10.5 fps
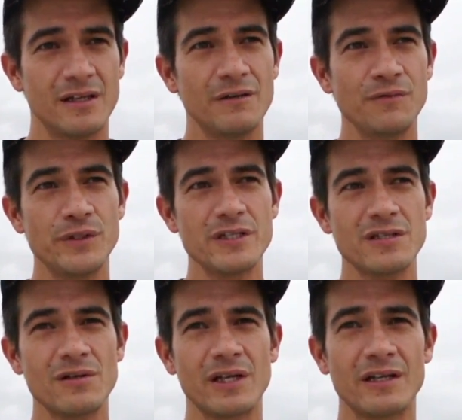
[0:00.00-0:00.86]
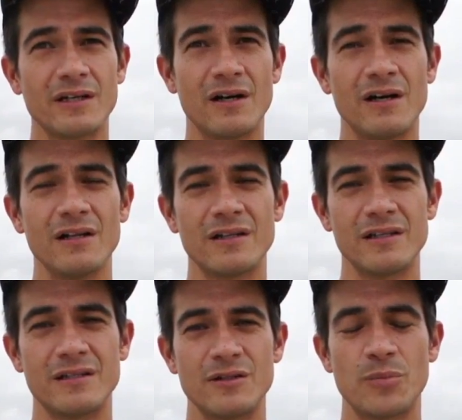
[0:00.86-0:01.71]
if you're just learning how to
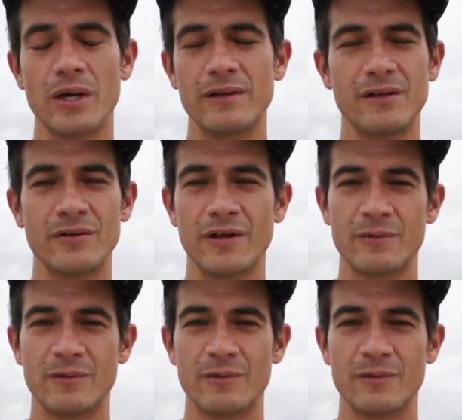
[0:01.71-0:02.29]
ollie, you probably don't know